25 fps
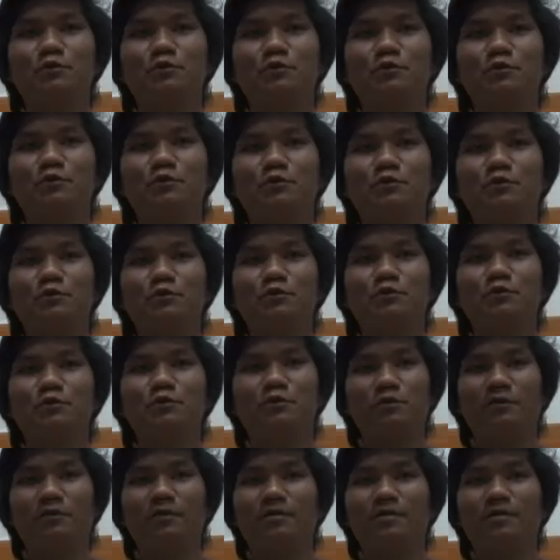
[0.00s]
Gibbs phase
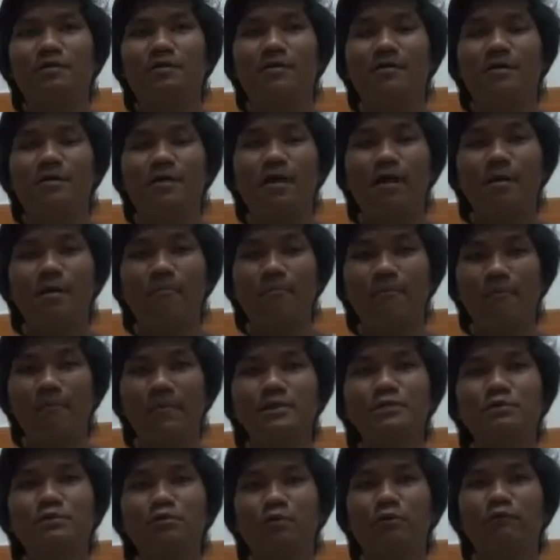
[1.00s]
rule.
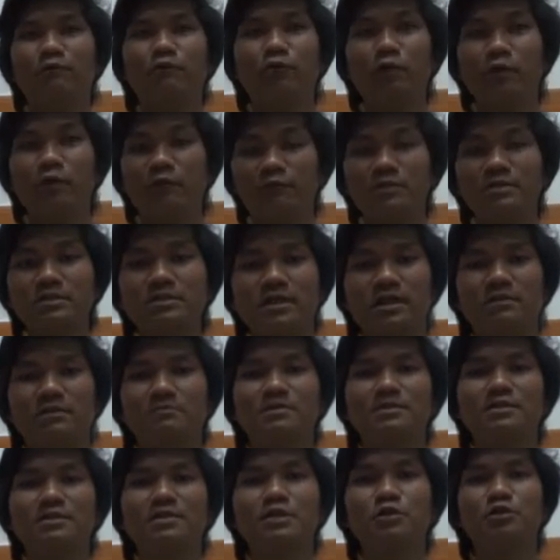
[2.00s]
Phase rule for the first time
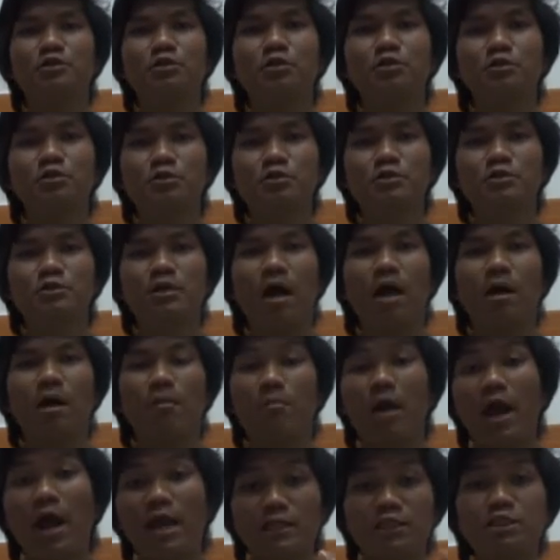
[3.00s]
is introduced
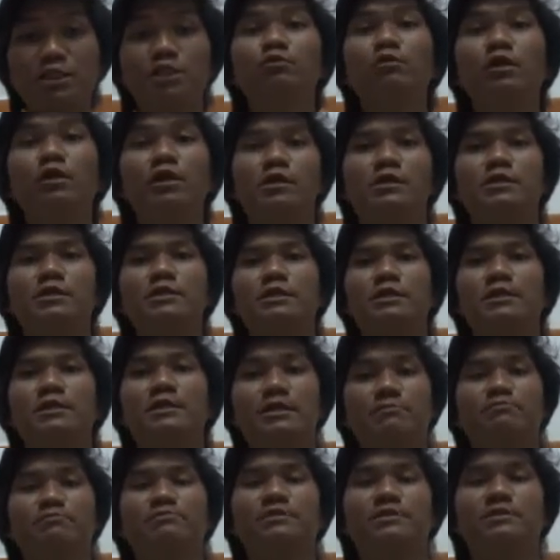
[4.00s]
by Juilliard
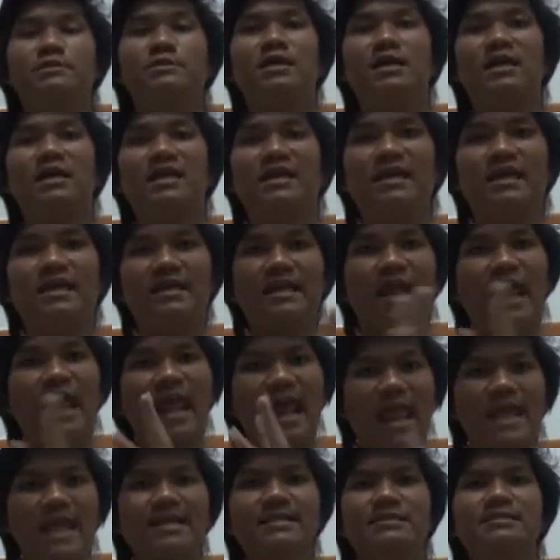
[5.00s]
Gibbs in
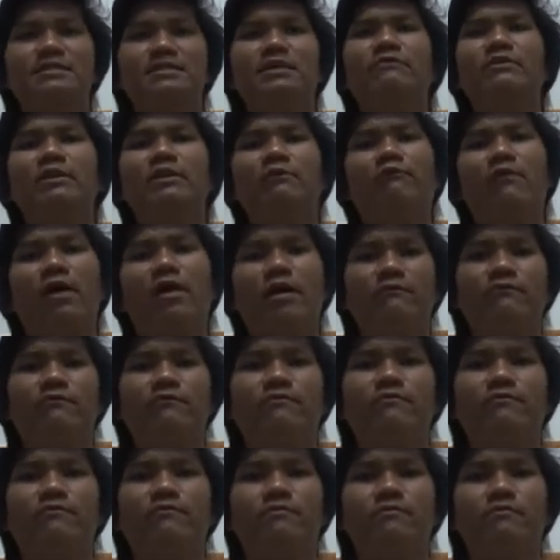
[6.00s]

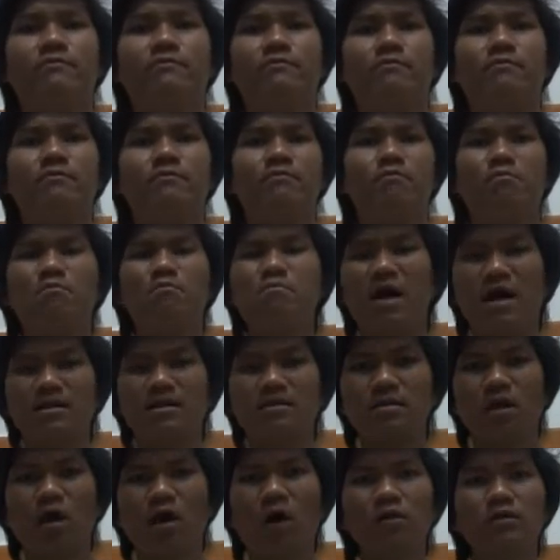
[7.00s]
1875, but
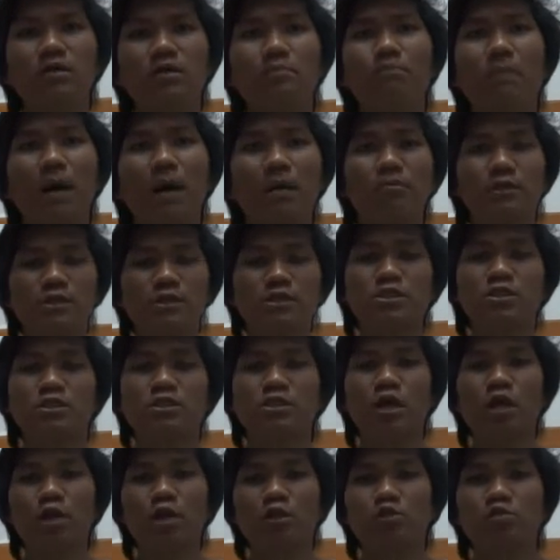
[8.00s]
only
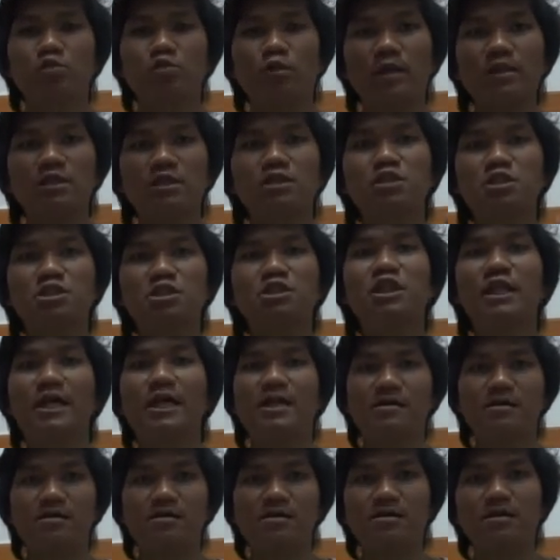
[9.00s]
published 20 years
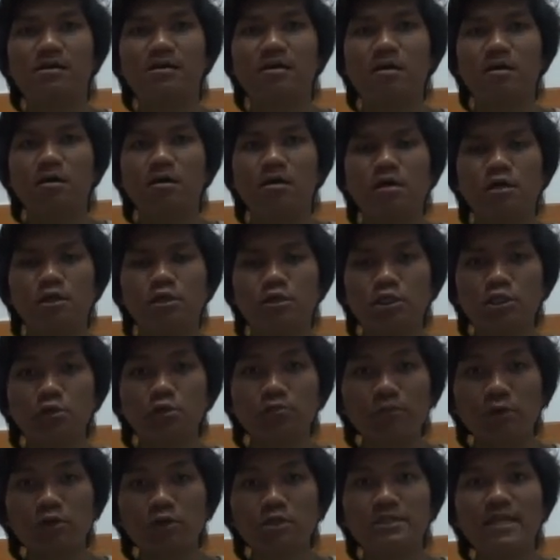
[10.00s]
later.
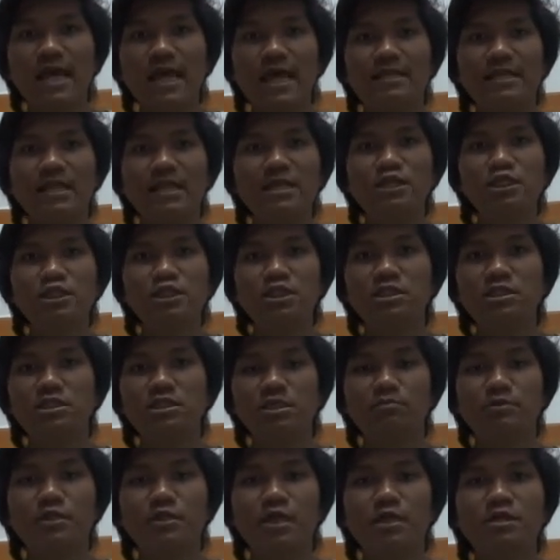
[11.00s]
Suppose that in a
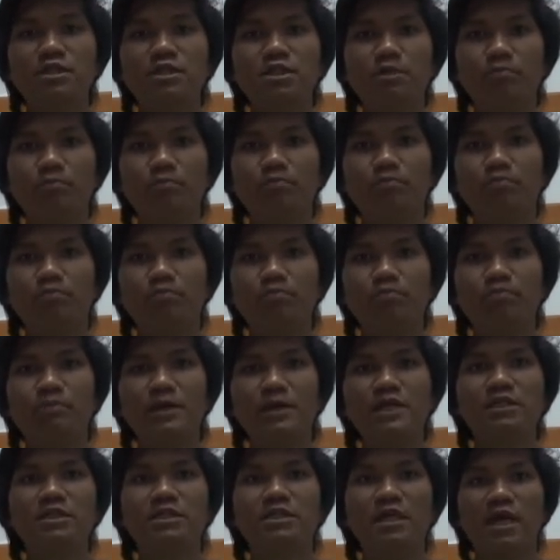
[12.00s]
system there is a
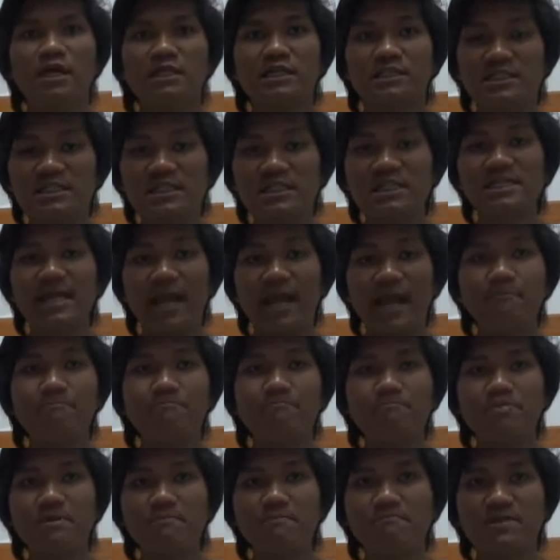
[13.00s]
phase C
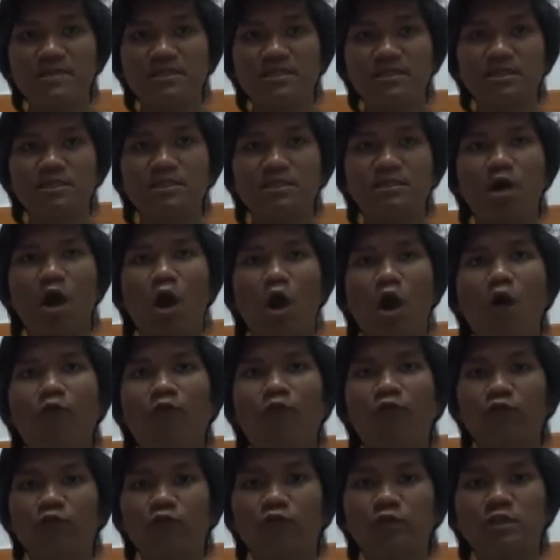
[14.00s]
and P pieces of
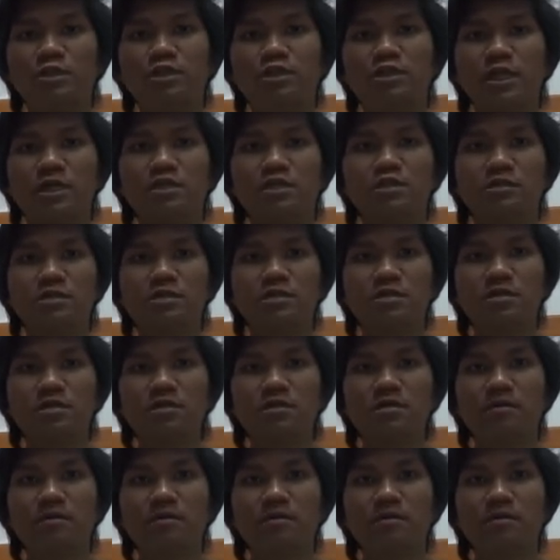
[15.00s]
fruit scattered